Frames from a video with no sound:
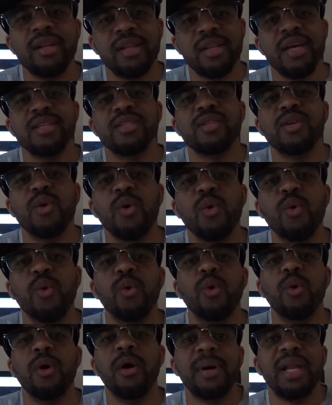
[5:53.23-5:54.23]
That's
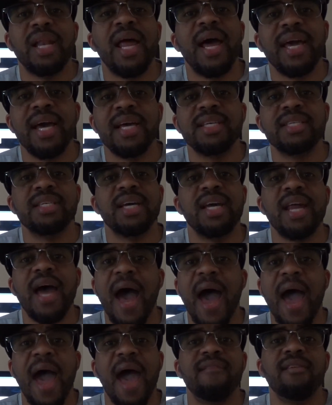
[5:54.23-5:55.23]
cool. But like I said,
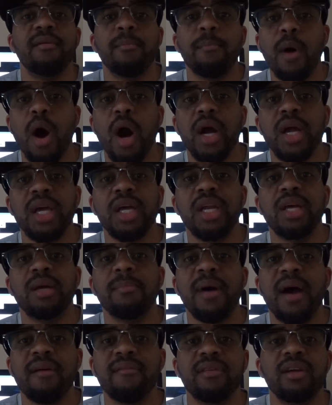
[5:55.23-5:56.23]
I haven't
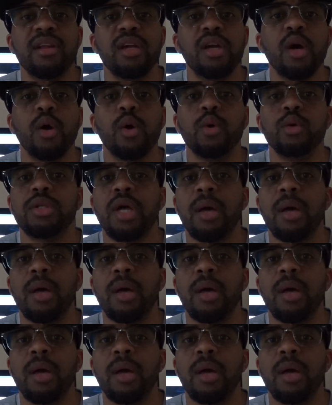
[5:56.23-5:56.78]
marketed my videos